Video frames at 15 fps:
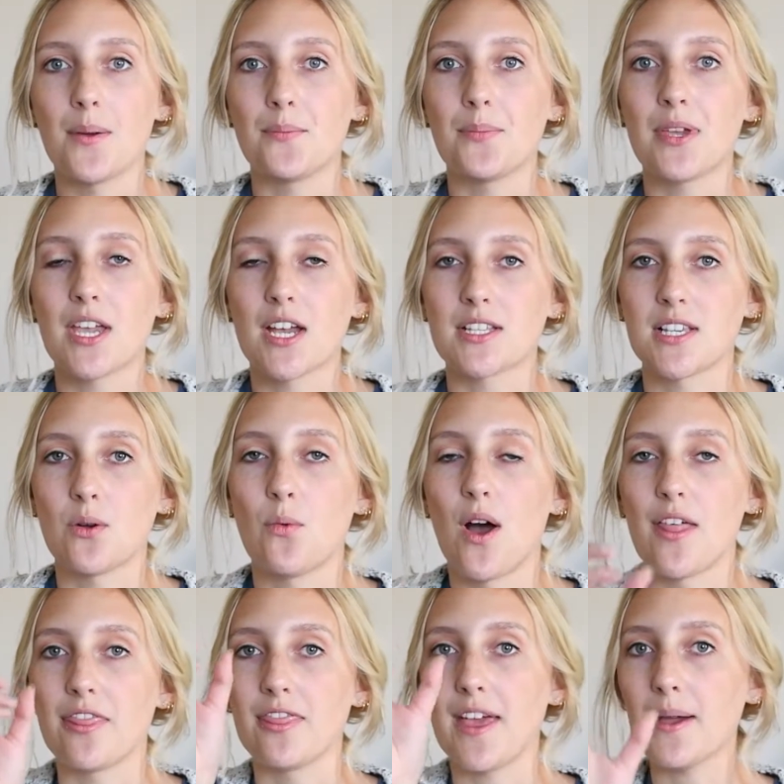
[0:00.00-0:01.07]
Because I
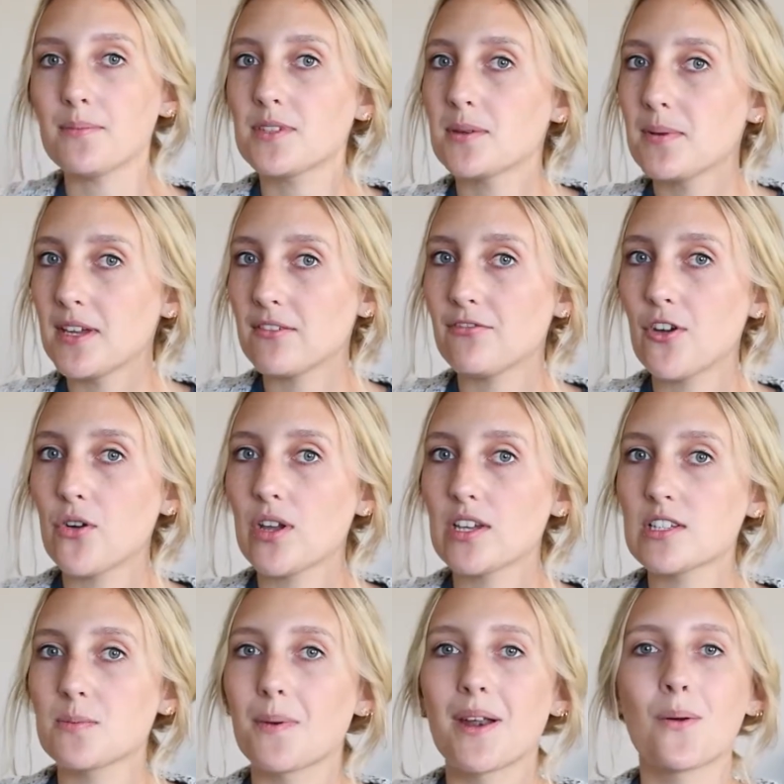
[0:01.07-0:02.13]
want them to be in
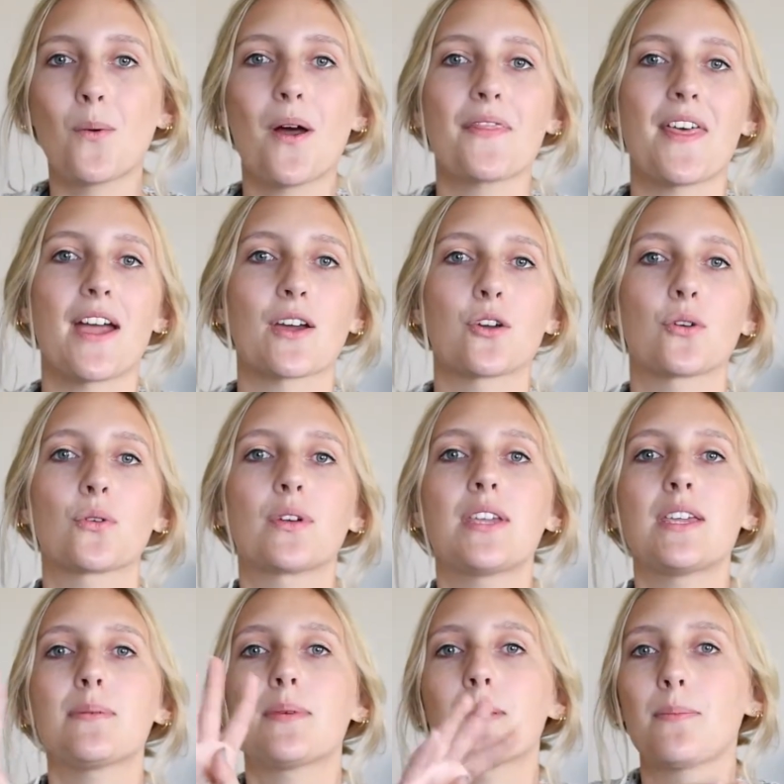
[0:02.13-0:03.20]
focus, but I want that
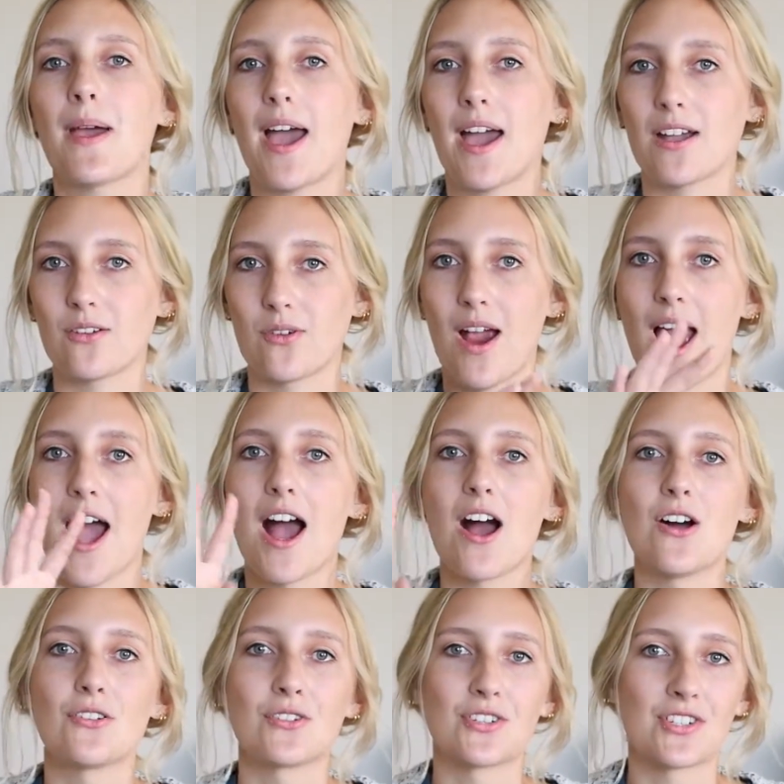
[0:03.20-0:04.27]
creamy
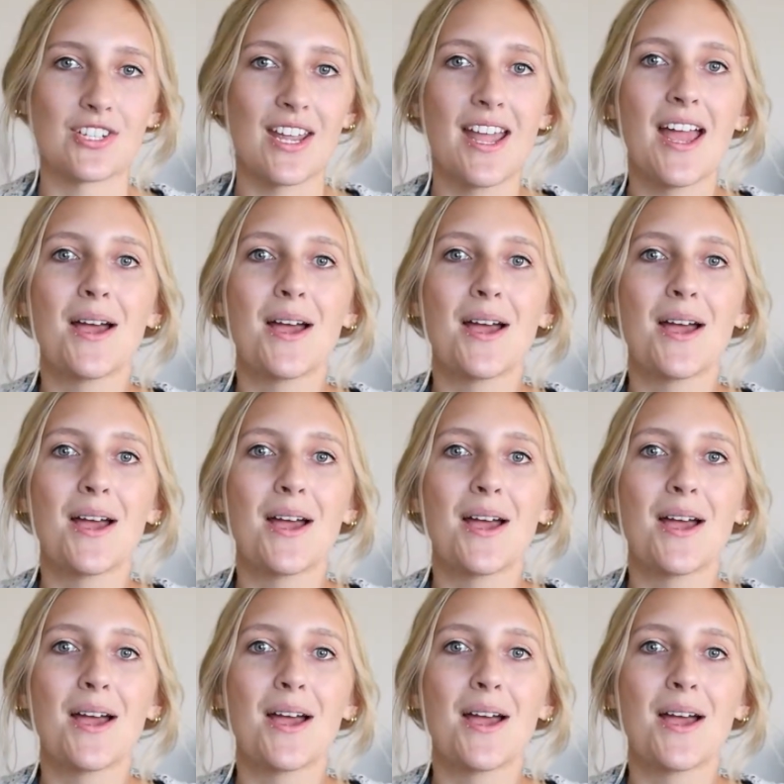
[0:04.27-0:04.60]
background